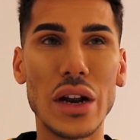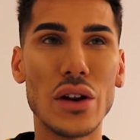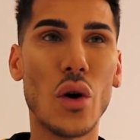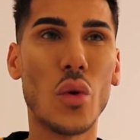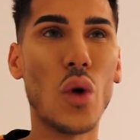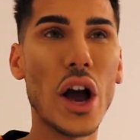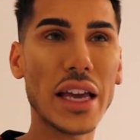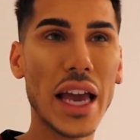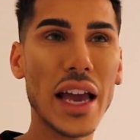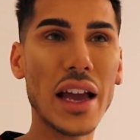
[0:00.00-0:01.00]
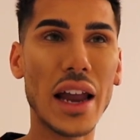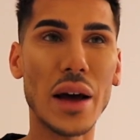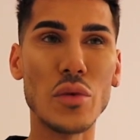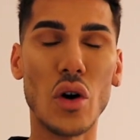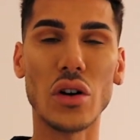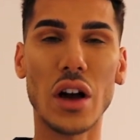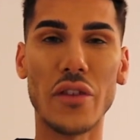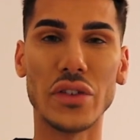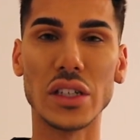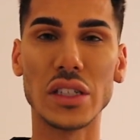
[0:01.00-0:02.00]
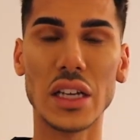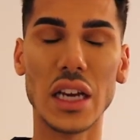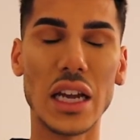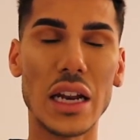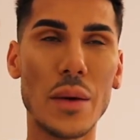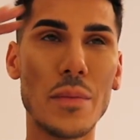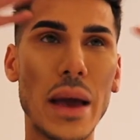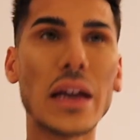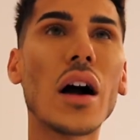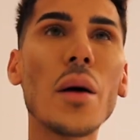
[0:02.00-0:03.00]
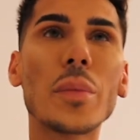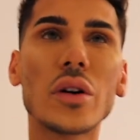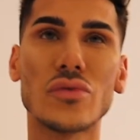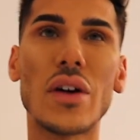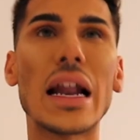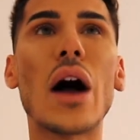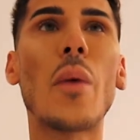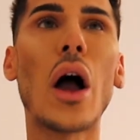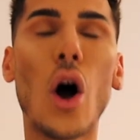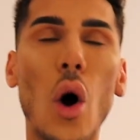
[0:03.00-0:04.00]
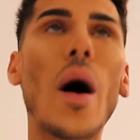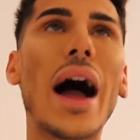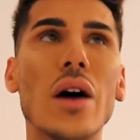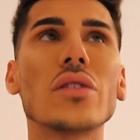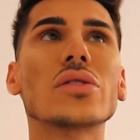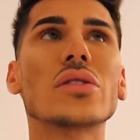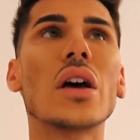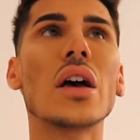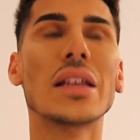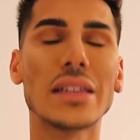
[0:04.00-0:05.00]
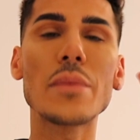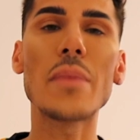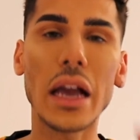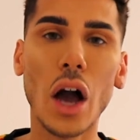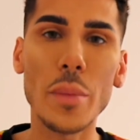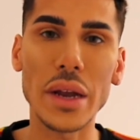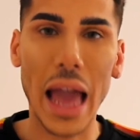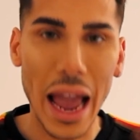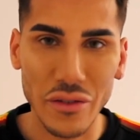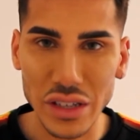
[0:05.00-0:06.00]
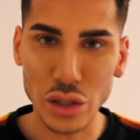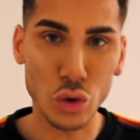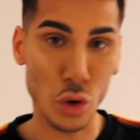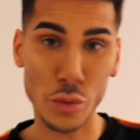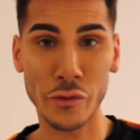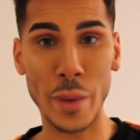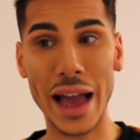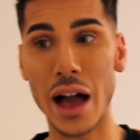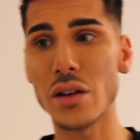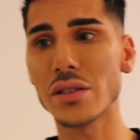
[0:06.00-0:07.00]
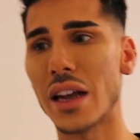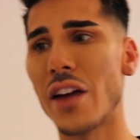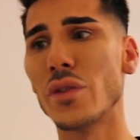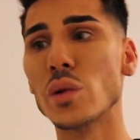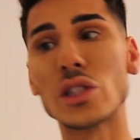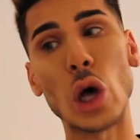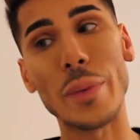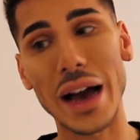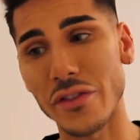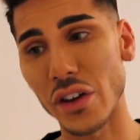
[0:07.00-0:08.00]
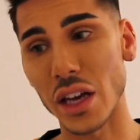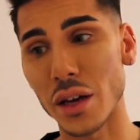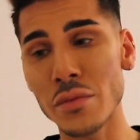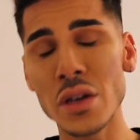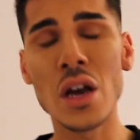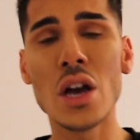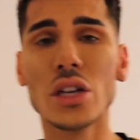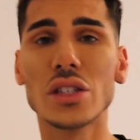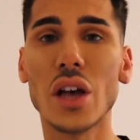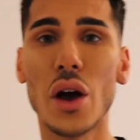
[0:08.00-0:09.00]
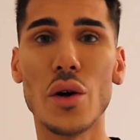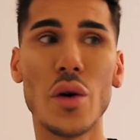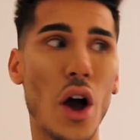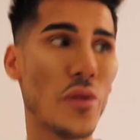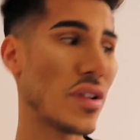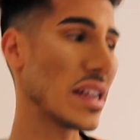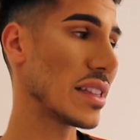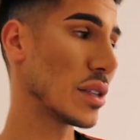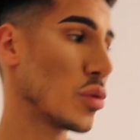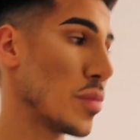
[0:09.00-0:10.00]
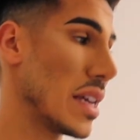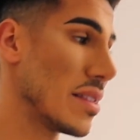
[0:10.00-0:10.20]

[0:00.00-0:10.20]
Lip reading: not working and I'm not covered in makeup, because right now my whole house, there's like makeup in every single room of my house and I feel so bad for him. So hopefully this will mean